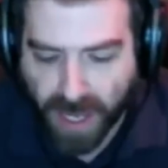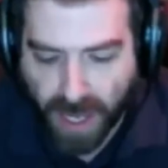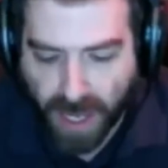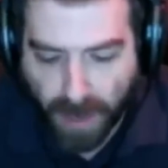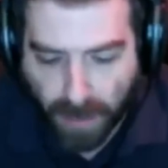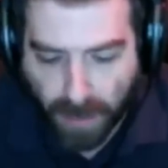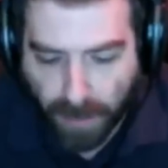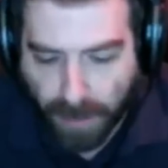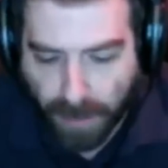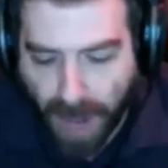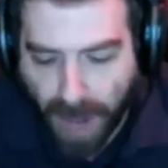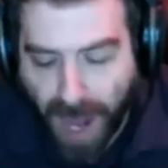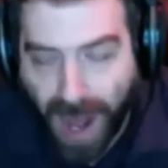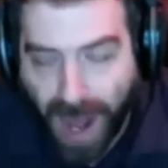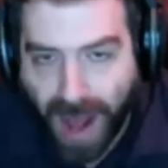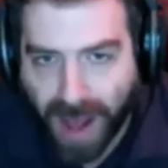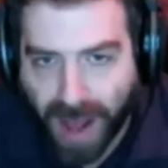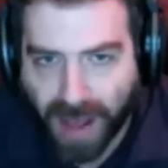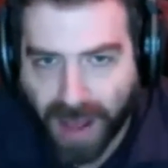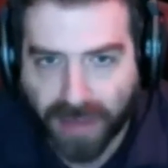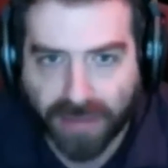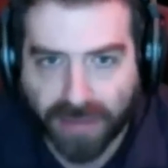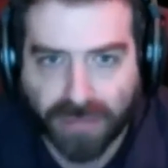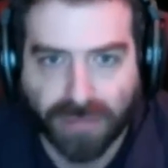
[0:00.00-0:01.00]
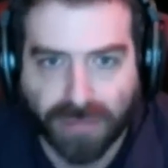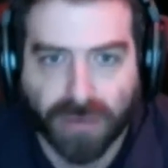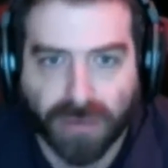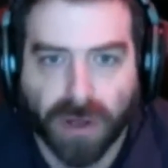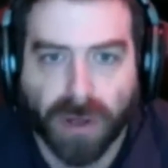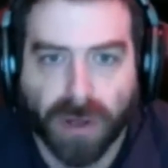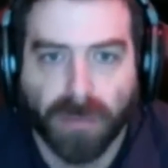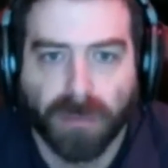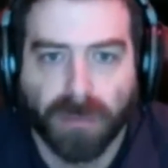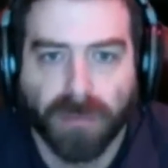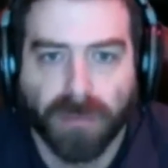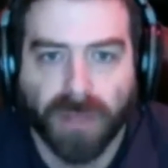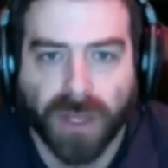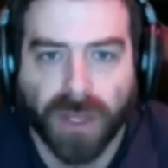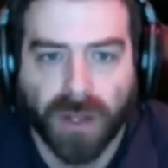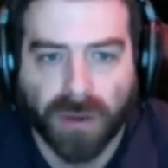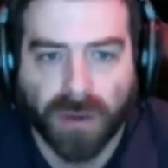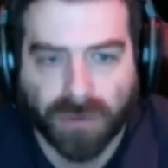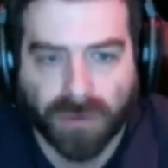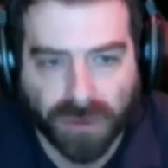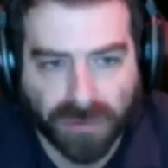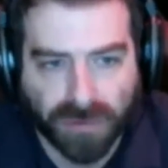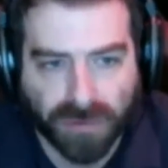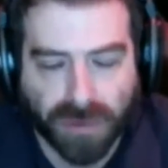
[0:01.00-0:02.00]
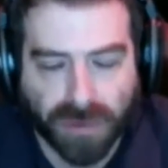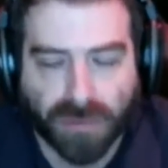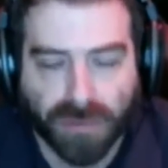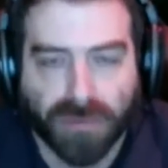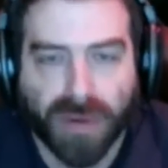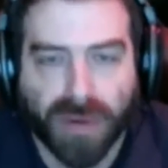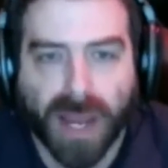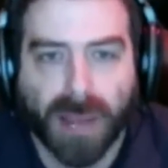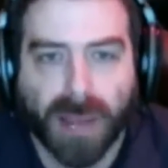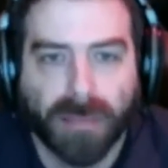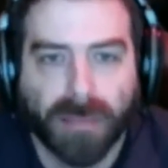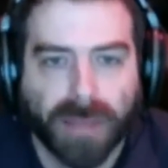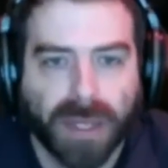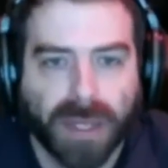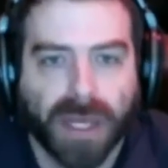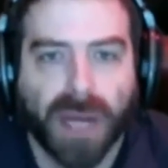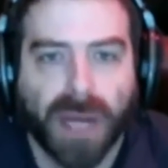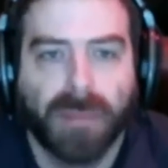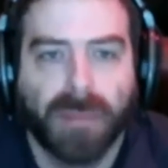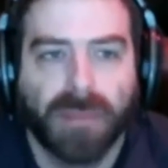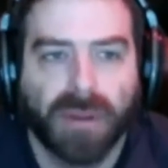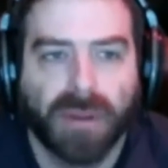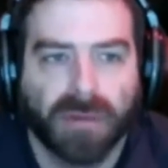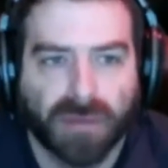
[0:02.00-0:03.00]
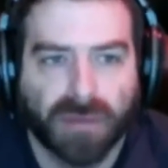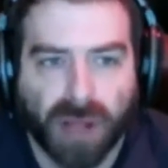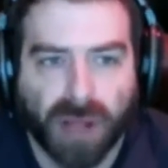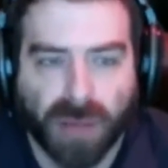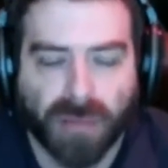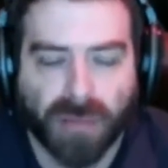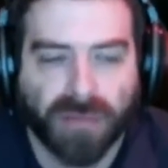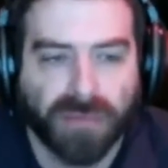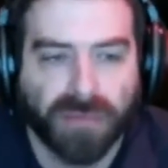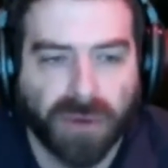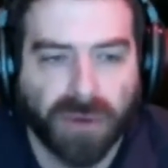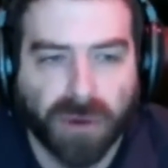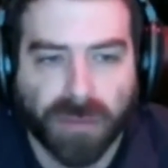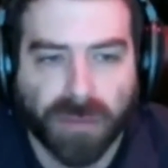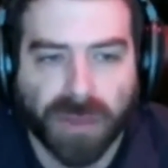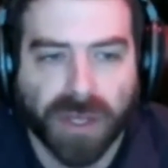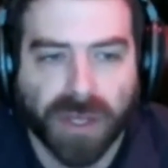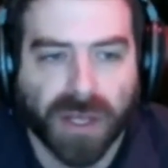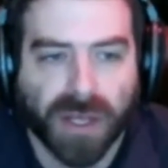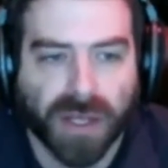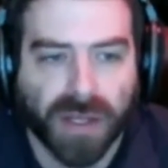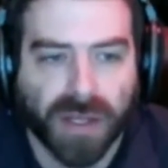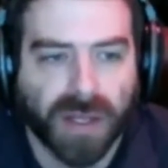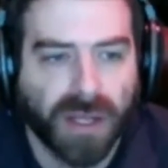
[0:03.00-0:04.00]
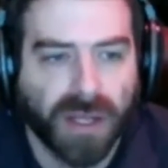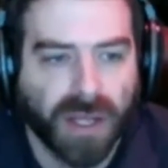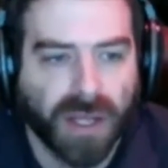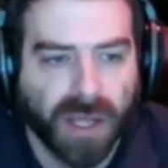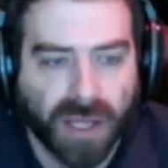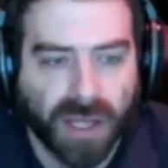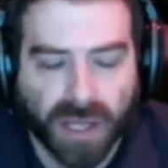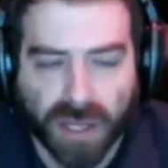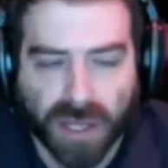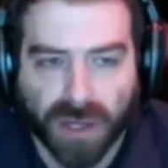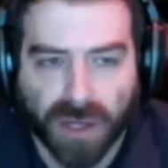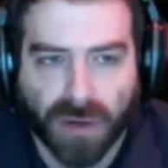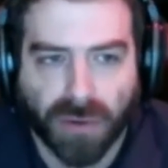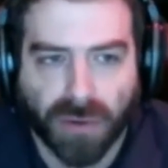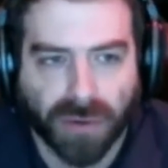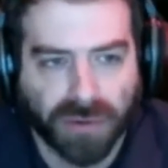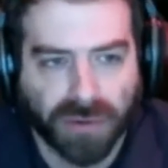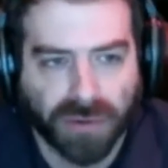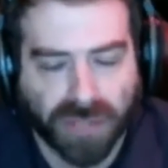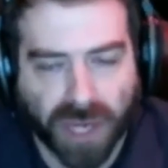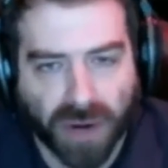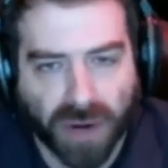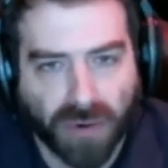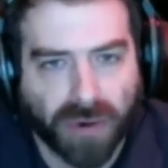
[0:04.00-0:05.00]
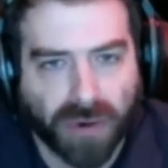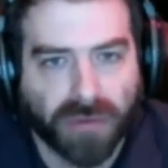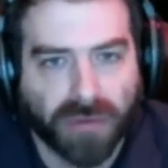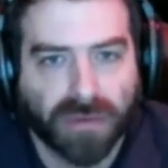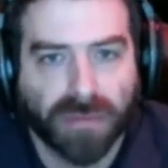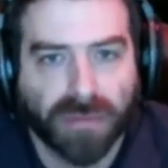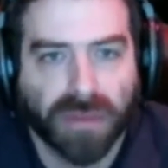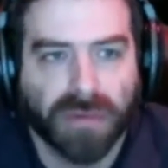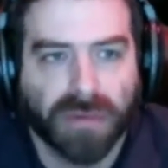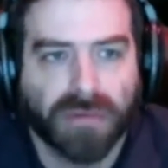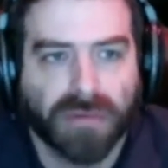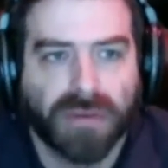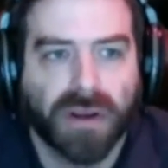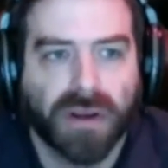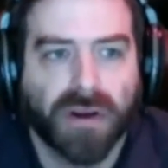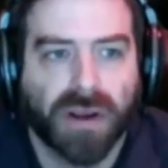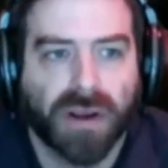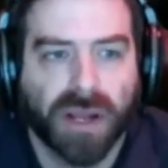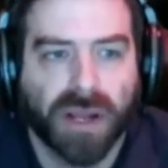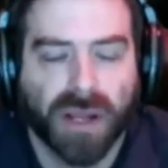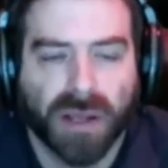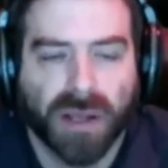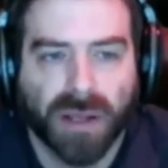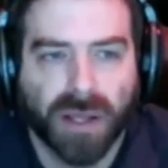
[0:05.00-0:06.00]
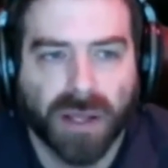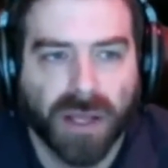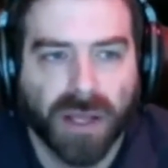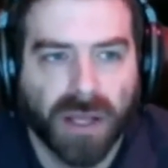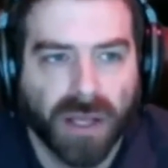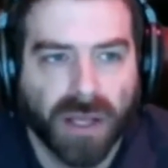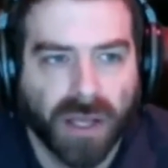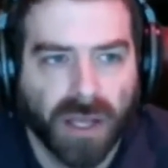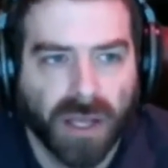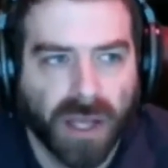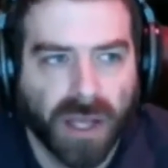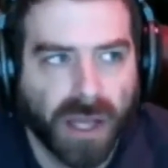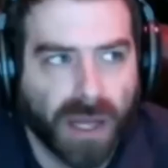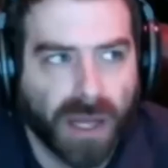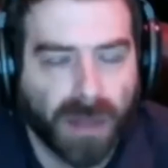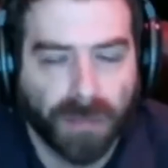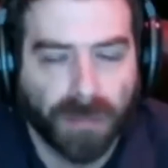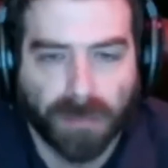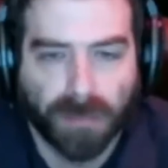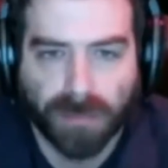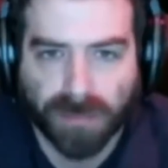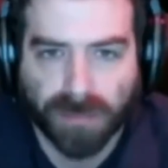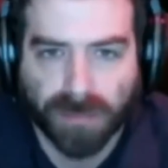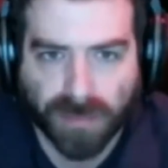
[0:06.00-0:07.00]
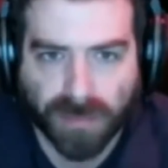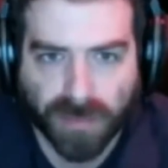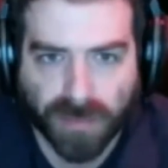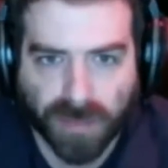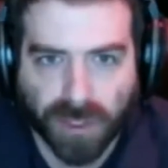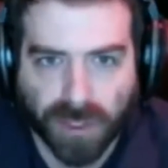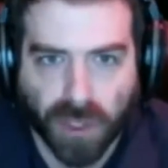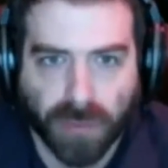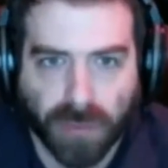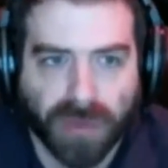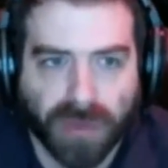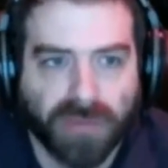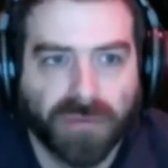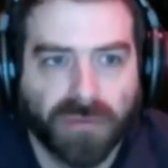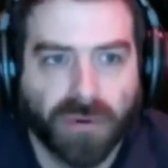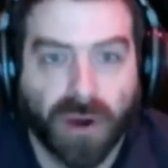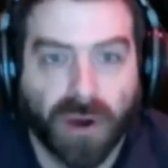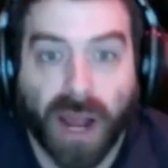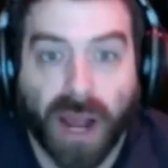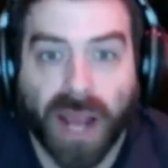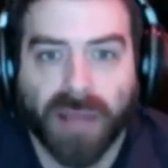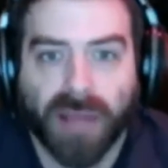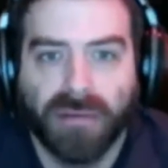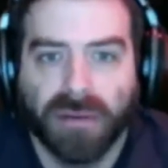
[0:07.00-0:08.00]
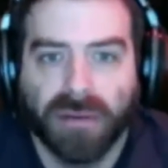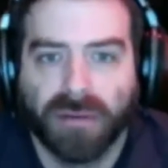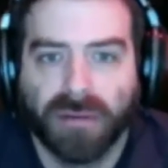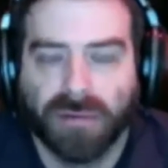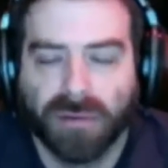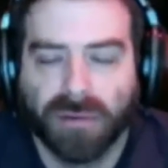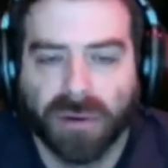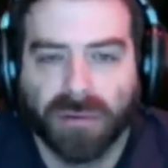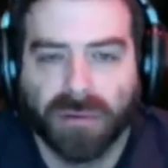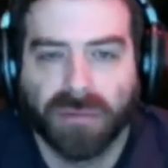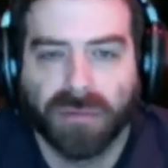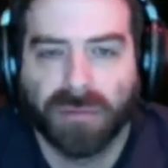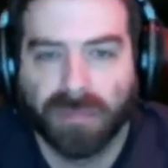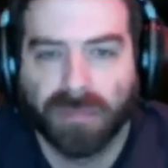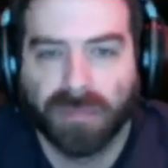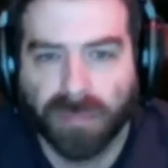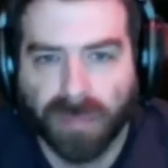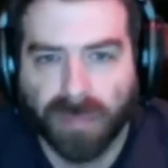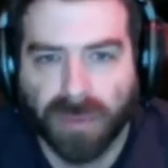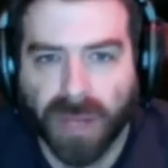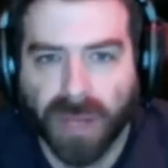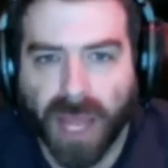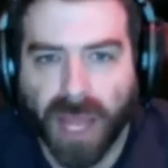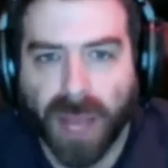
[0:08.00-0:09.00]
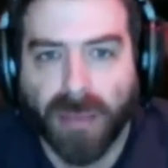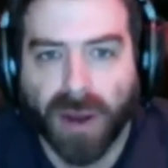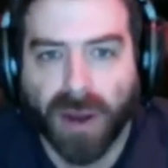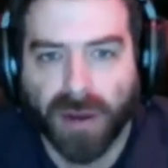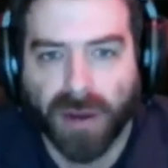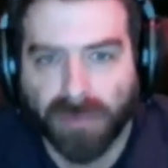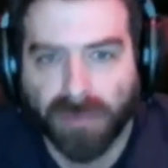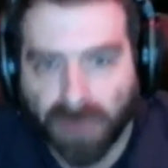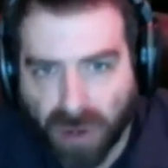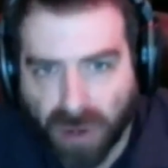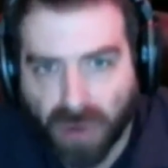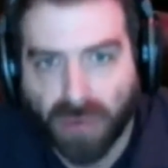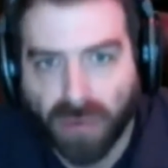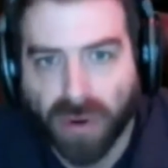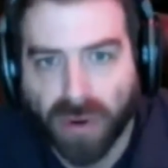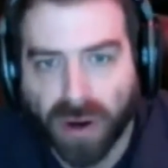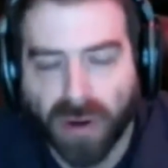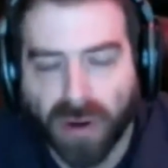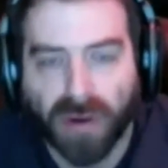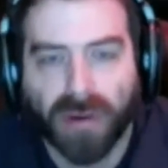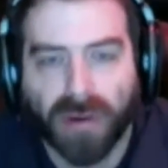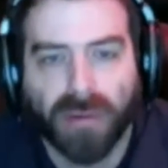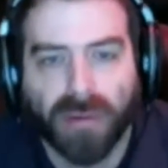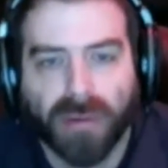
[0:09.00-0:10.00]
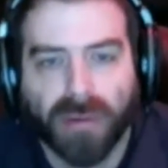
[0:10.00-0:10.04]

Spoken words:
pause from sort of the ramping up Islamophobia, terrorism hysteria, before ISIS sort of came out of nowhere,